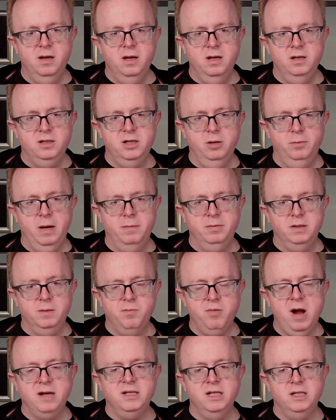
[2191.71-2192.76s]
So you'll be able to
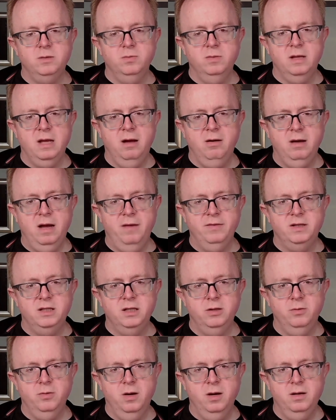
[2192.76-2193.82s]
practice without having
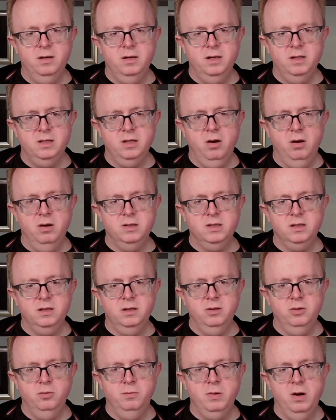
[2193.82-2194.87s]
to ask
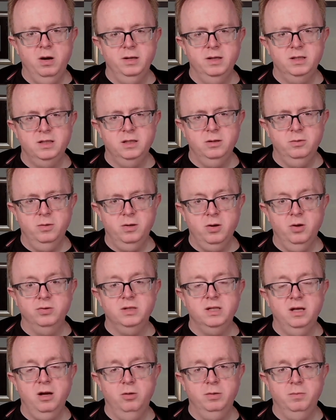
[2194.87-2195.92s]
your partner to
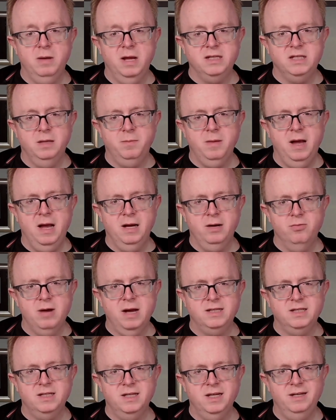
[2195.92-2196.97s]
constantly hold the plastic bag or
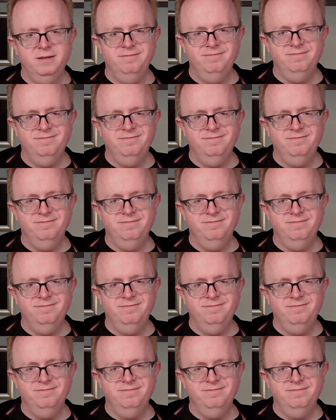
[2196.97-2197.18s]
acetate.